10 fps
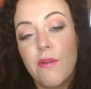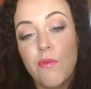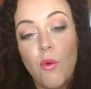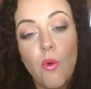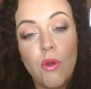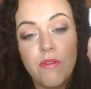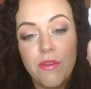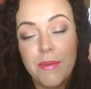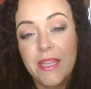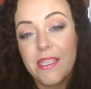out of all of
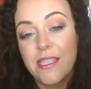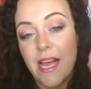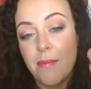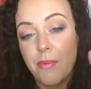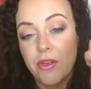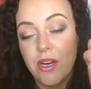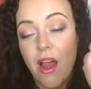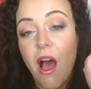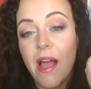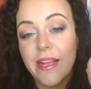them in the set
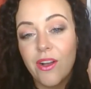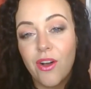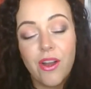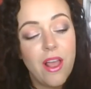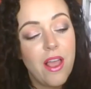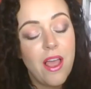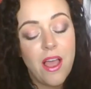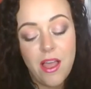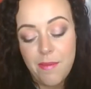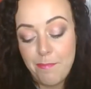bundle I got,
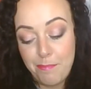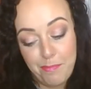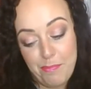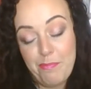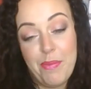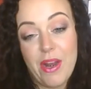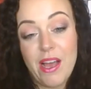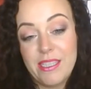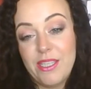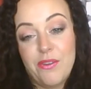but
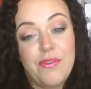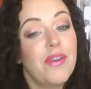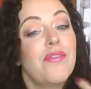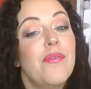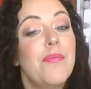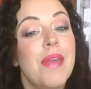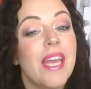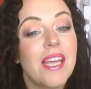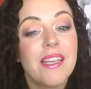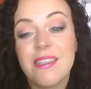I still feel, for
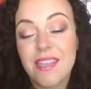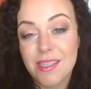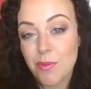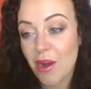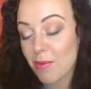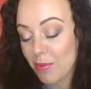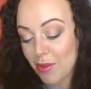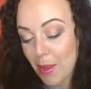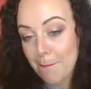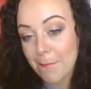me, that's
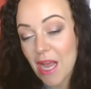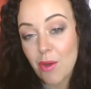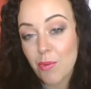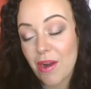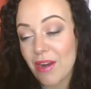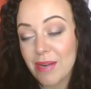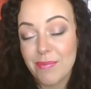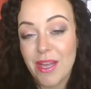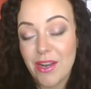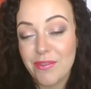wearable. I would wear it.
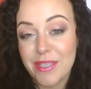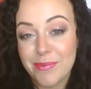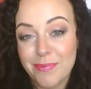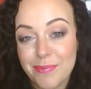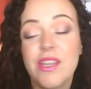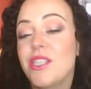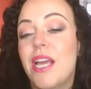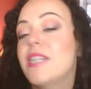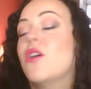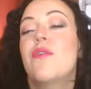I love it. This
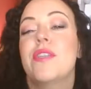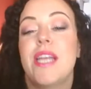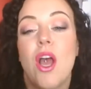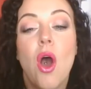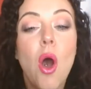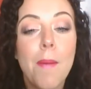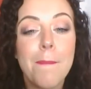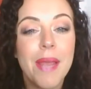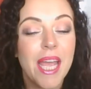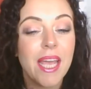shade's obviously a
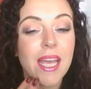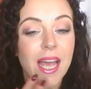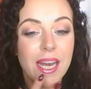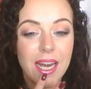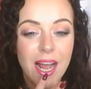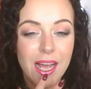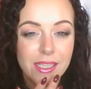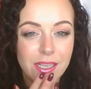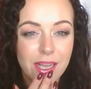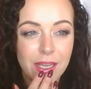hot pink, and it
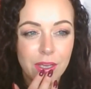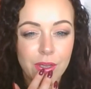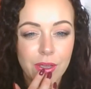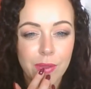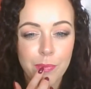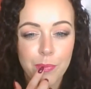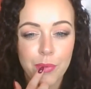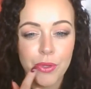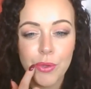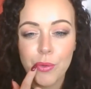has like
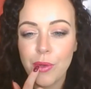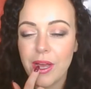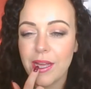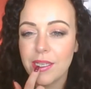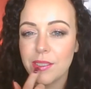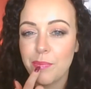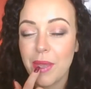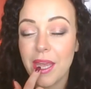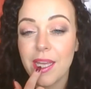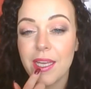blue and
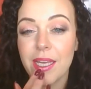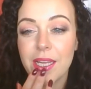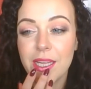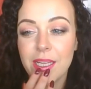pink,